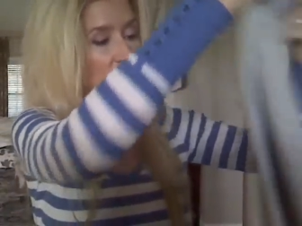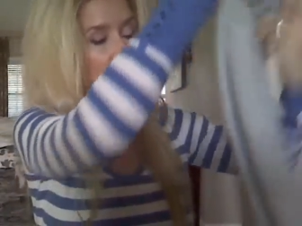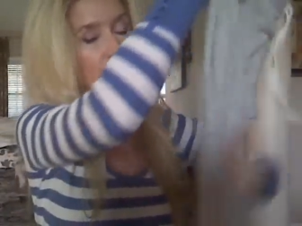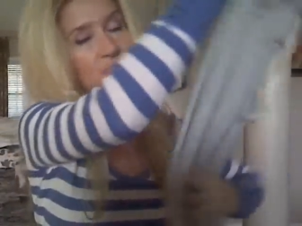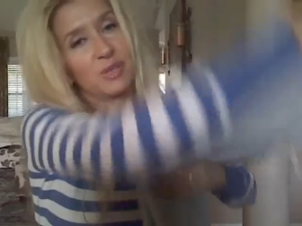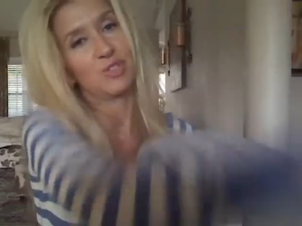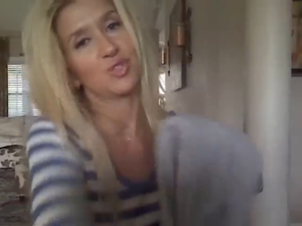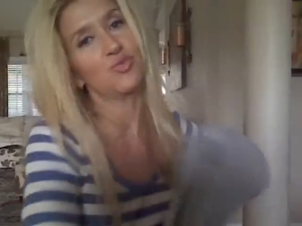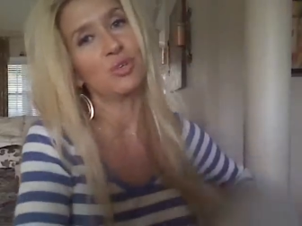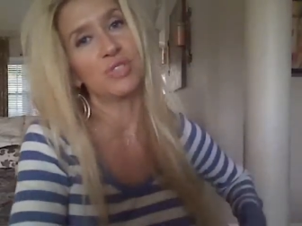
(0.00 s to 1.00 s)
um, I was
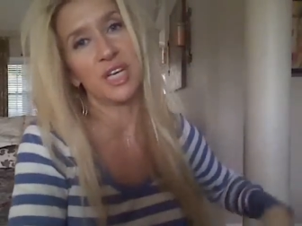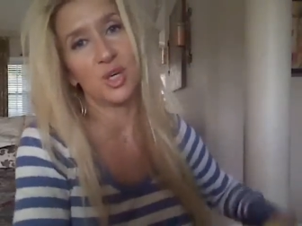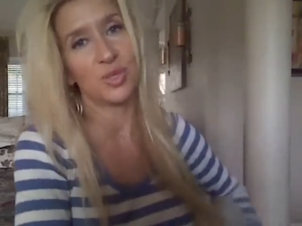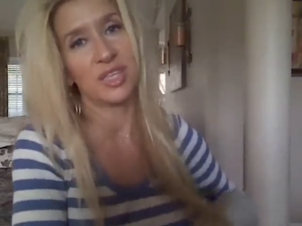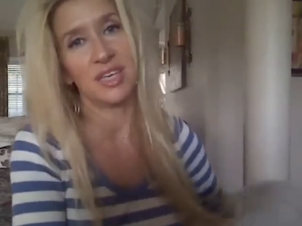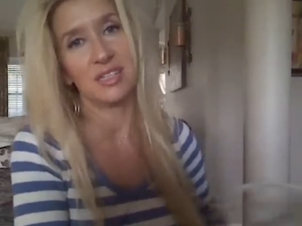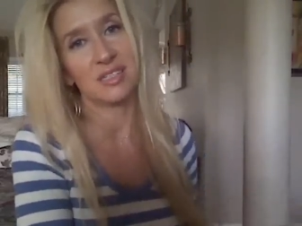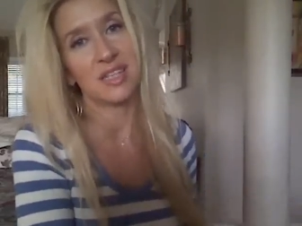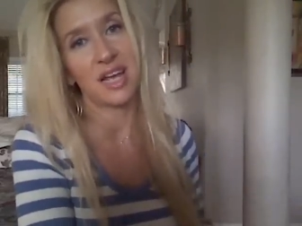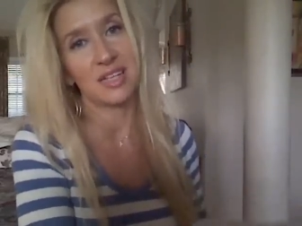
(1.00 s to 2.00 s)
just real tickled with these
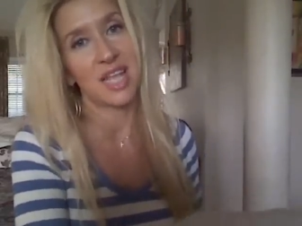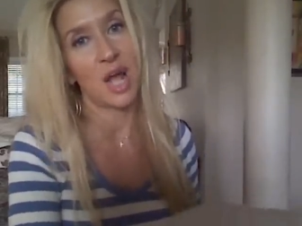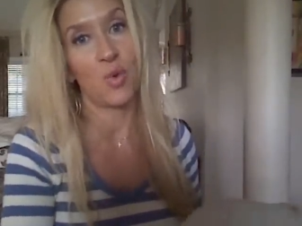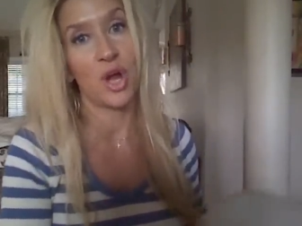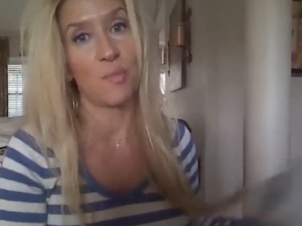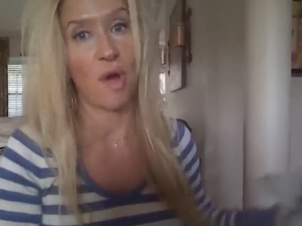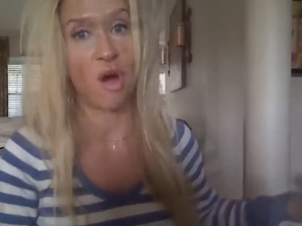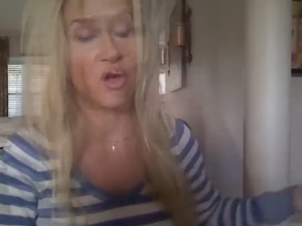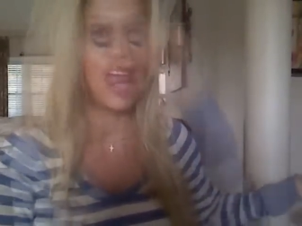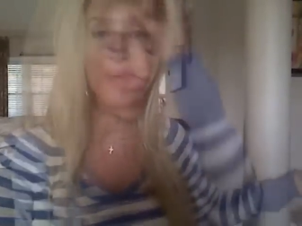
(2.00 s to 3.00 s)
because like I said, I wear them I
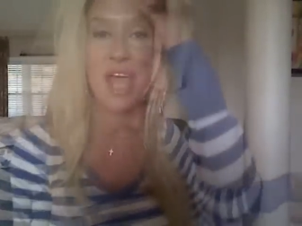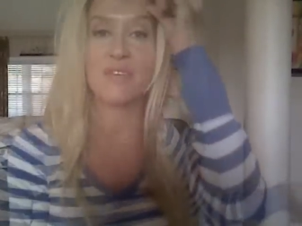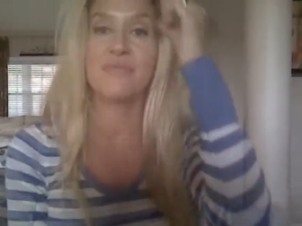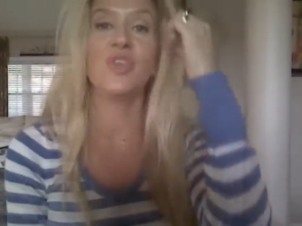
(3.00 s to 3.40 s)
all grab the a